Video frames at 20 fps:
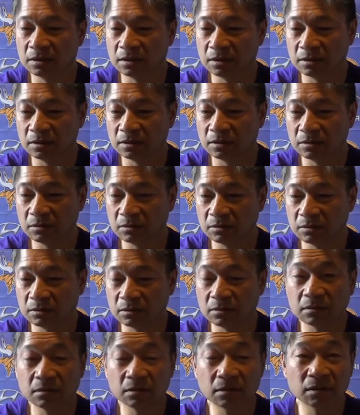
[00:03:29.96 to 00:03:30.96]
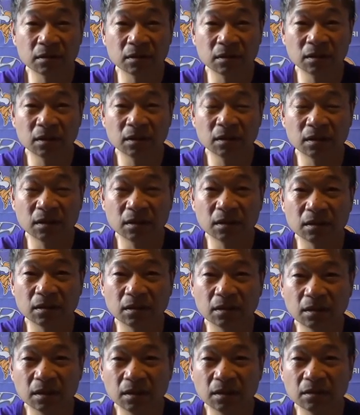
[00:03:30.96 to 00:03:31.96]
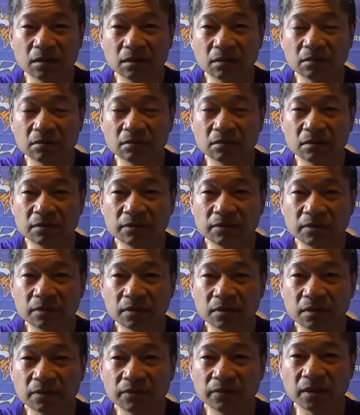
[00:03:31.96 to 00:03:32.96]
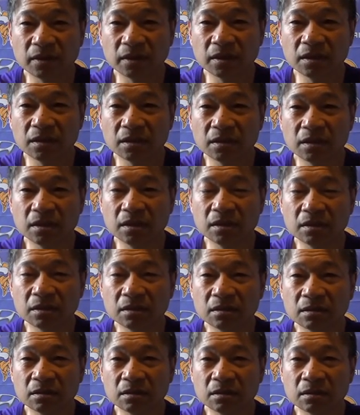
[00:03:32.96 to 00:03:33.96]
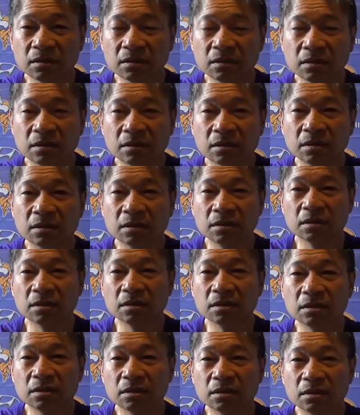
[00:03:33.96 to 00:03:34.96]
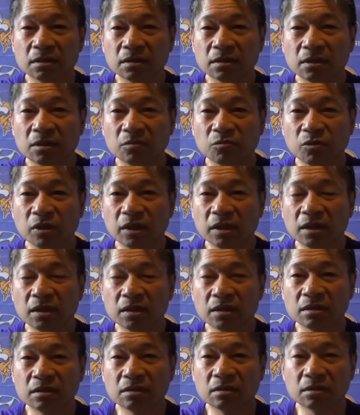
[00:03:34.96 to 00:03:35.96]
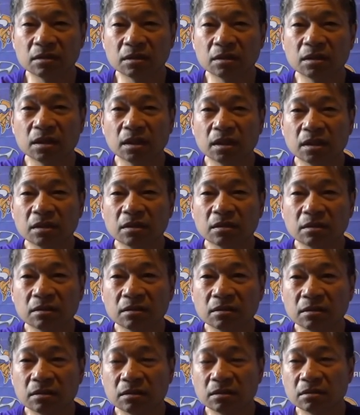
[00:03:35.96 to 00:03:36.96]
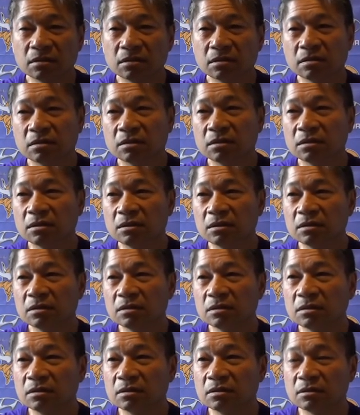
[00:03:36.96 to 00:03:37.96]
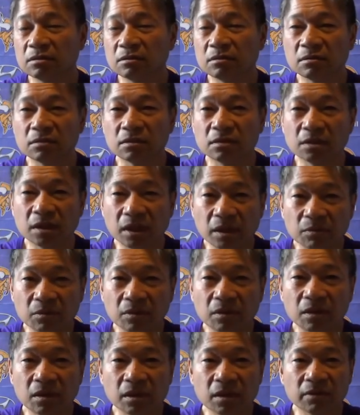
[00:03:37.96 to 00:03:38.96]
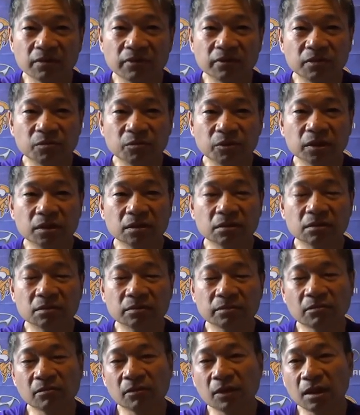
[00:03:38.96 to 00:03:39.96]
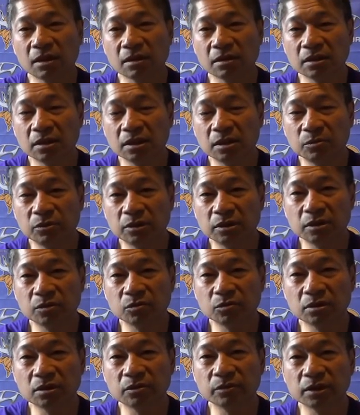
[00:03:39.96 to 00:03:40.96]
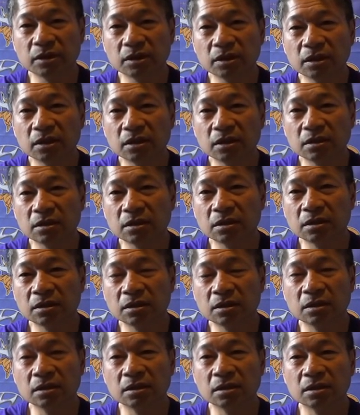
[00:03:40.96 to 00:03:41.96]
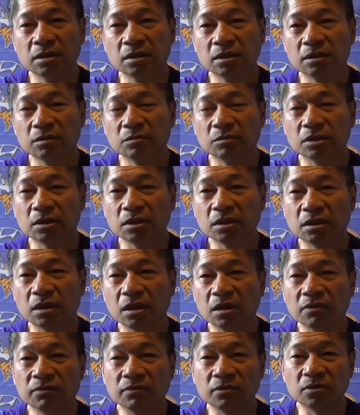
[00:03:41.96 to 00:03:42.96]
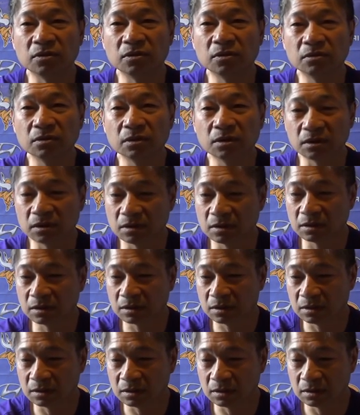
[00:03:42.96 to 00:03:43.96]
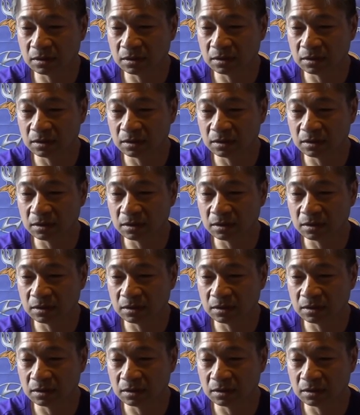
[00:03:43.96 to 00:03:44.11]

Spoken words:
So the season, the Viking season, in some ways it had sort of stabilized from when Teddy Bridgewater went down, but then overall it's